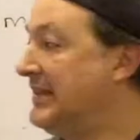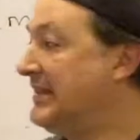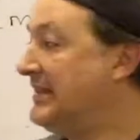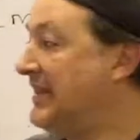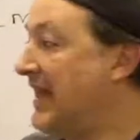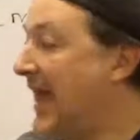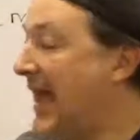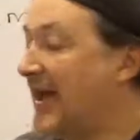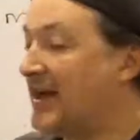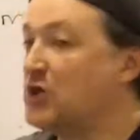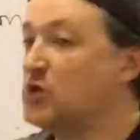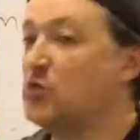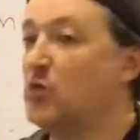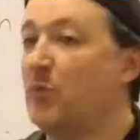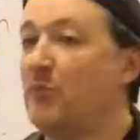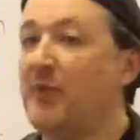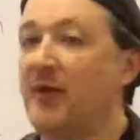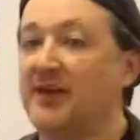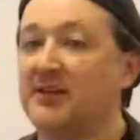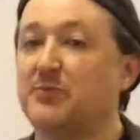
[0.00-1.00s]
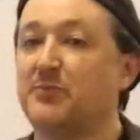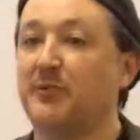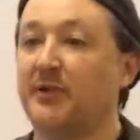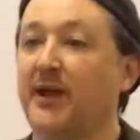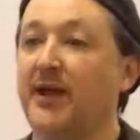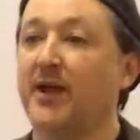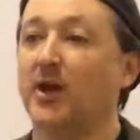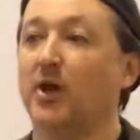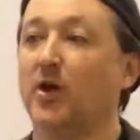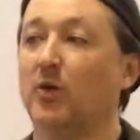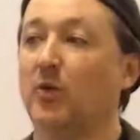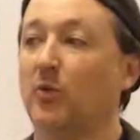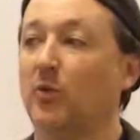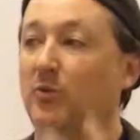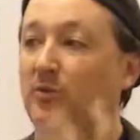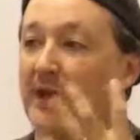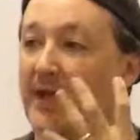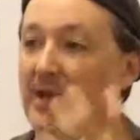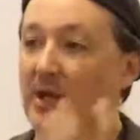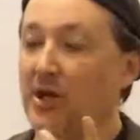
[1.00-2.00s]
The actual bass player
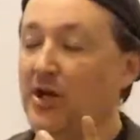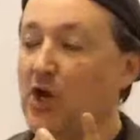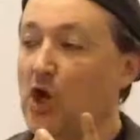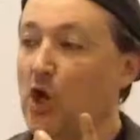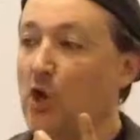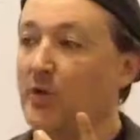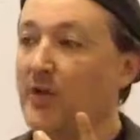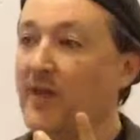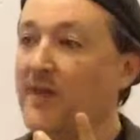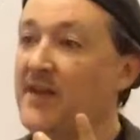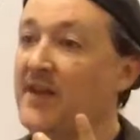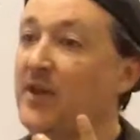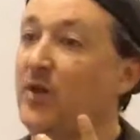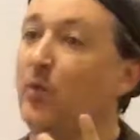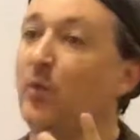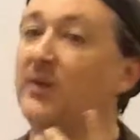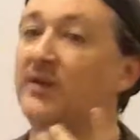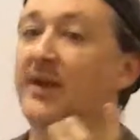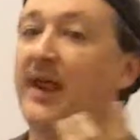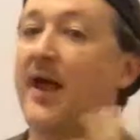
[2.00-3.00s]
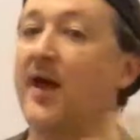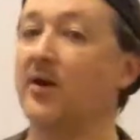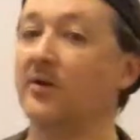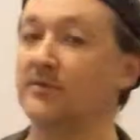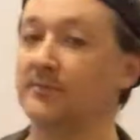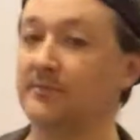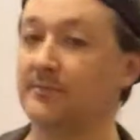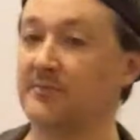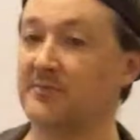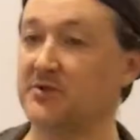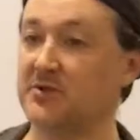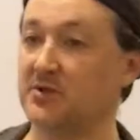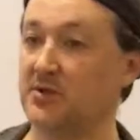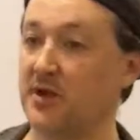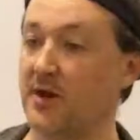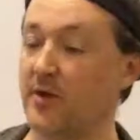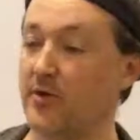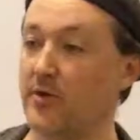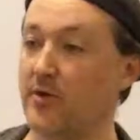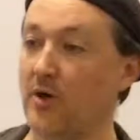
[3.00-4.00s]
played a note and then he went down to
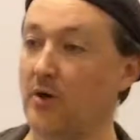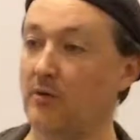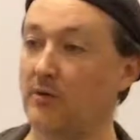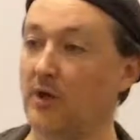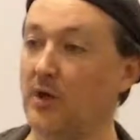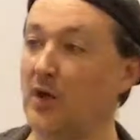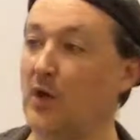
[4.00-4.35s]
another note.